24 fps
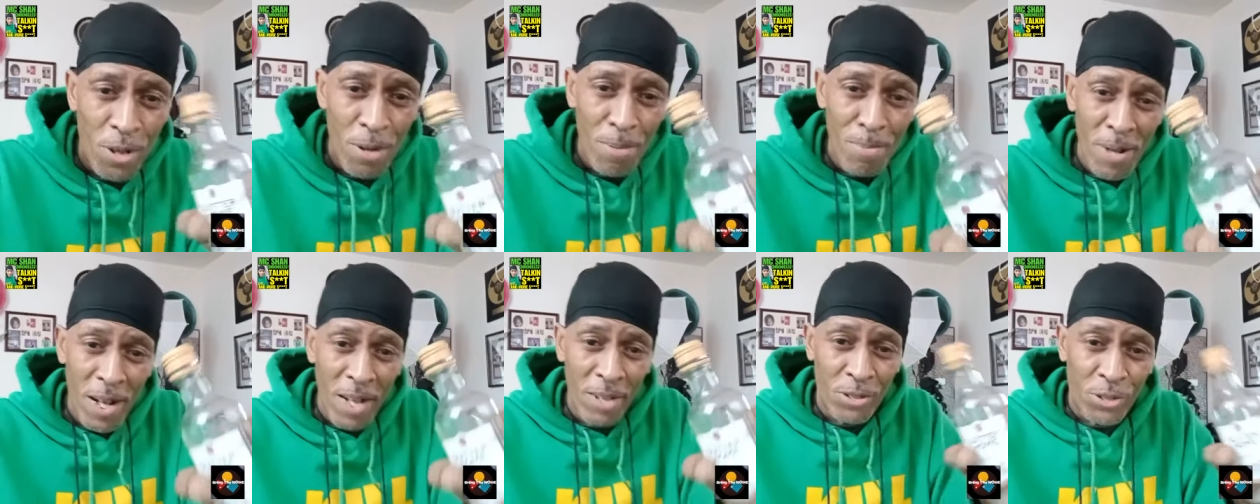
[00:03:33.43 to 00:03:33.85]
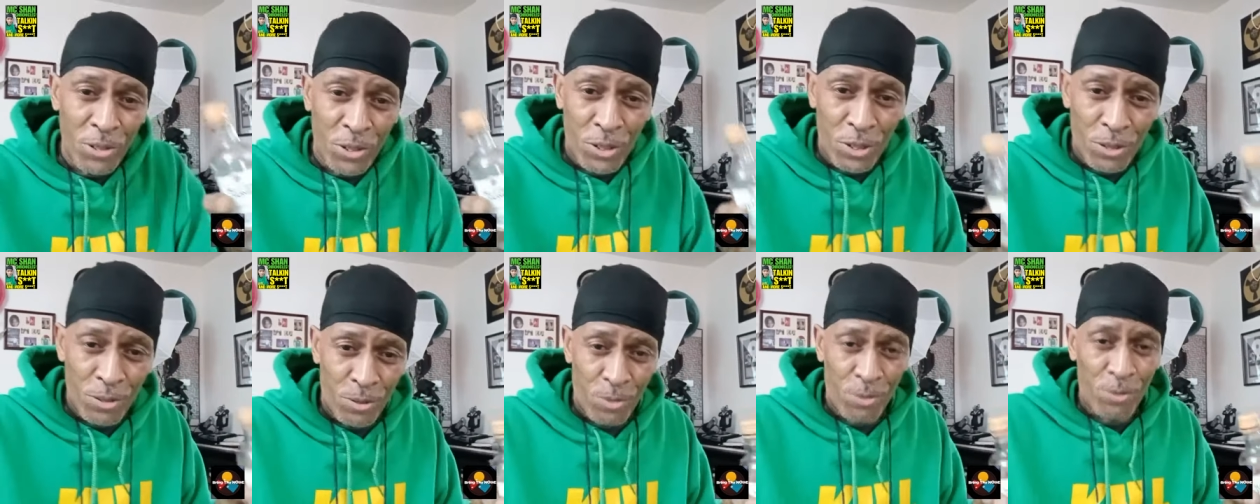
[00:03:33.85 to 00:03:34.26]
Your man
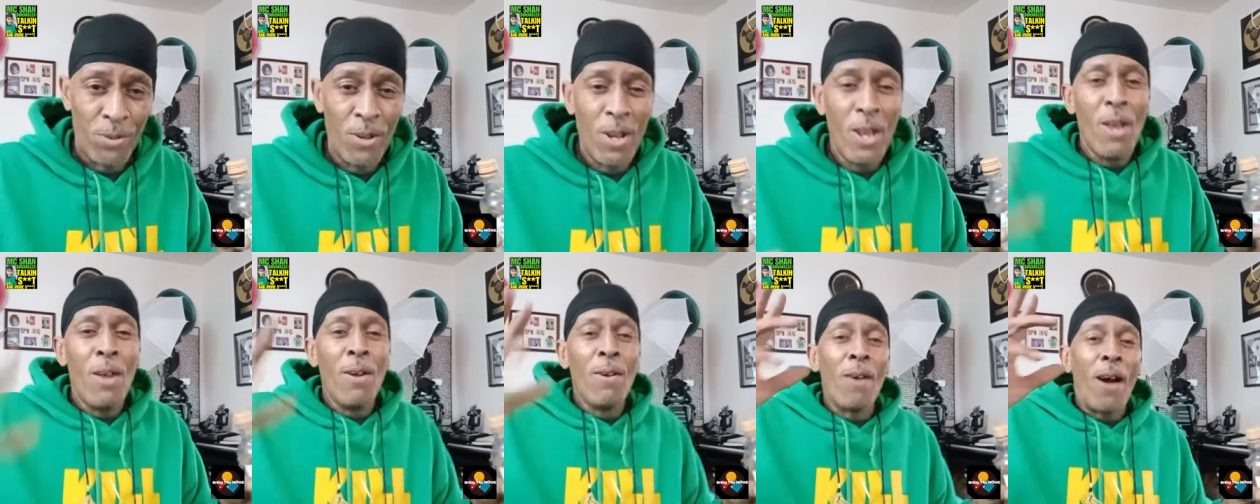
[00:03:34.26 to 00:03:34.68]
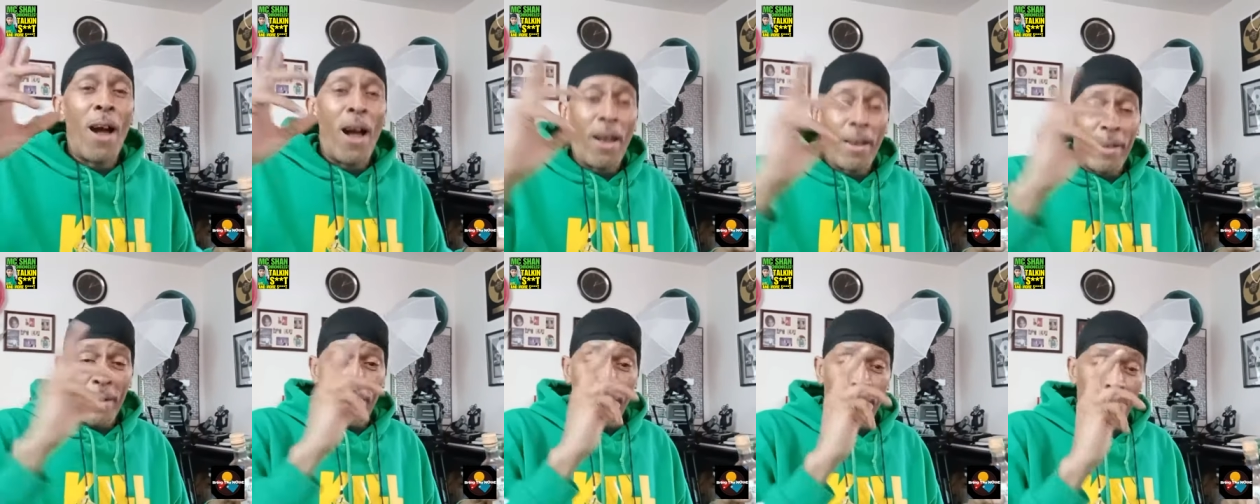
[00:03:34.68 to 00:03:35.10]
Shizzle.
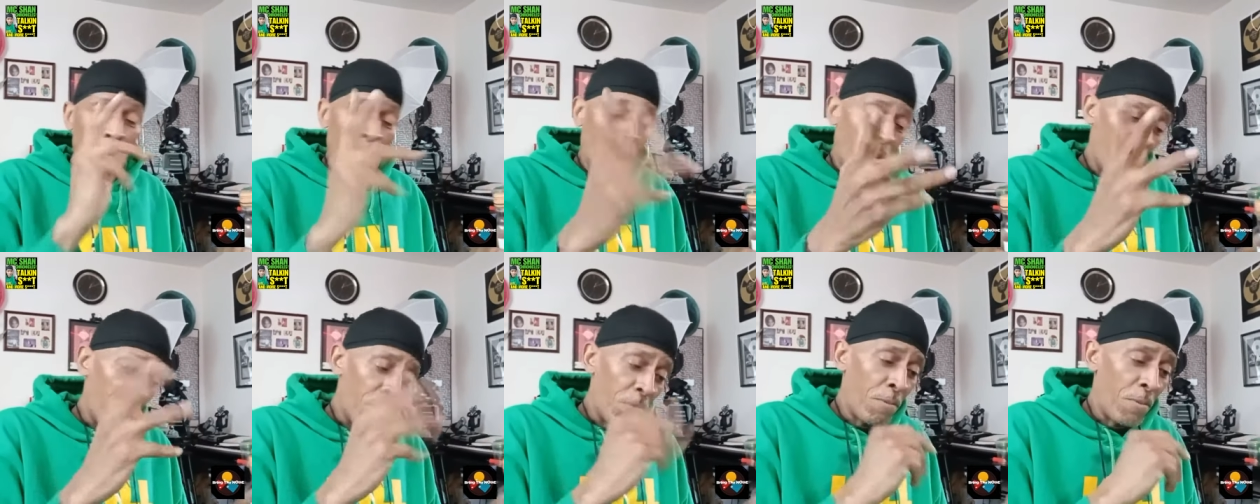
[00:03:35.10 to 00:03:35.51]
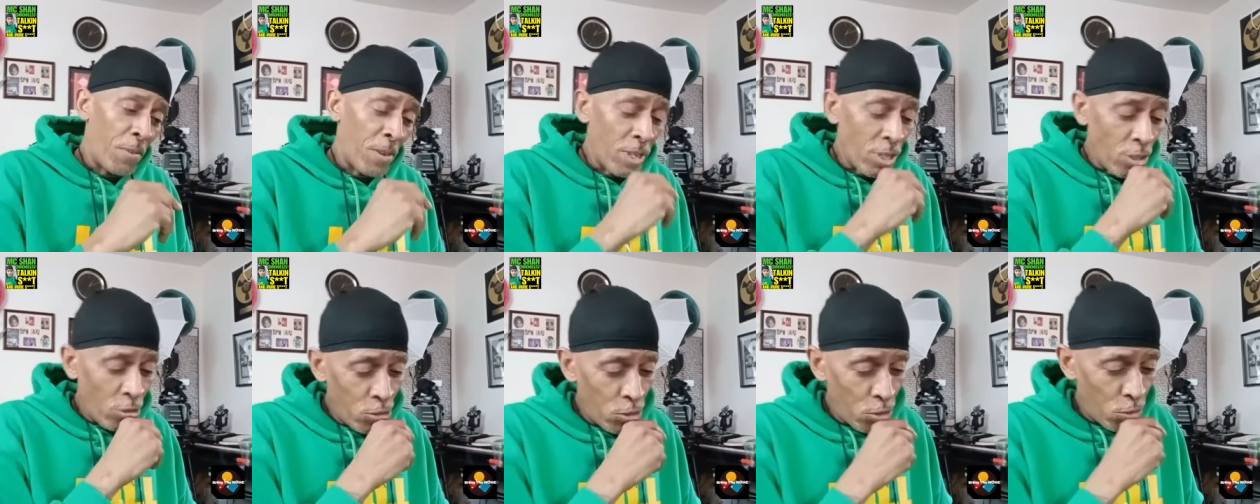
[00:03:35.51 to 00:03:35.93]
I got another
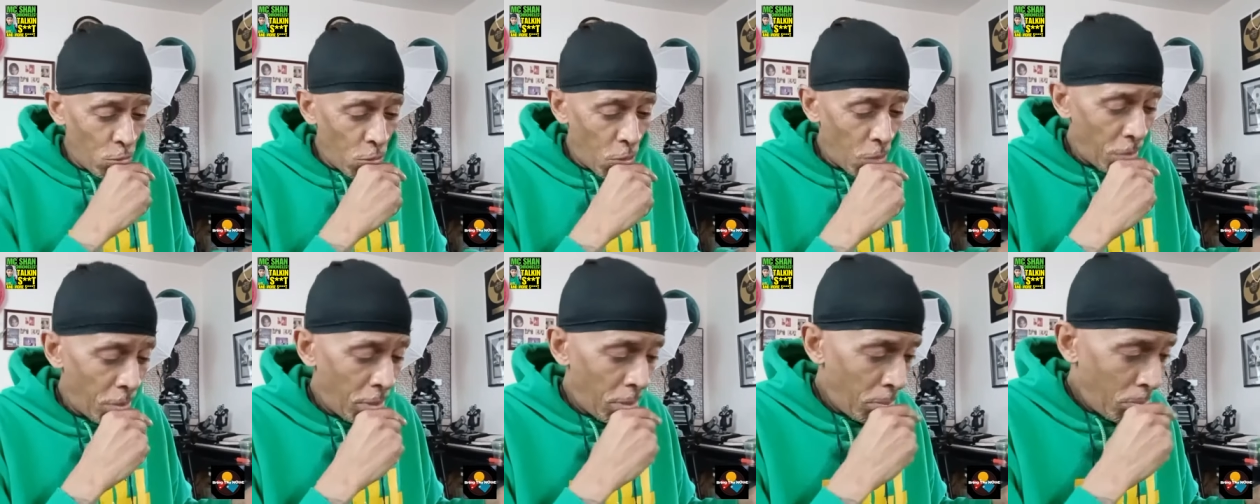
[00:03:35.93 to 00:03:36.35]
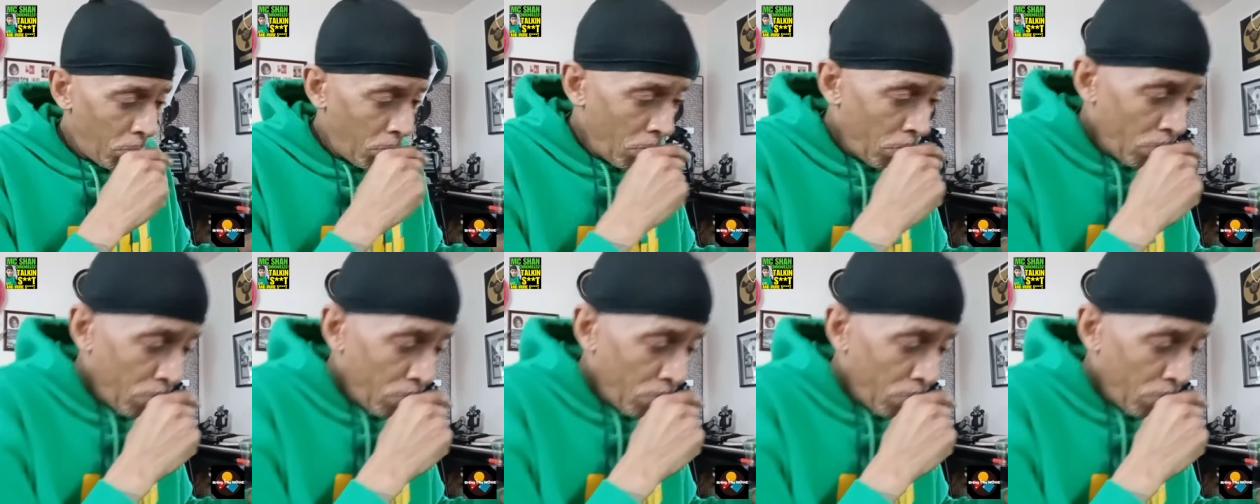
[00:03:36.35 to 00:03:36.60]
funny story.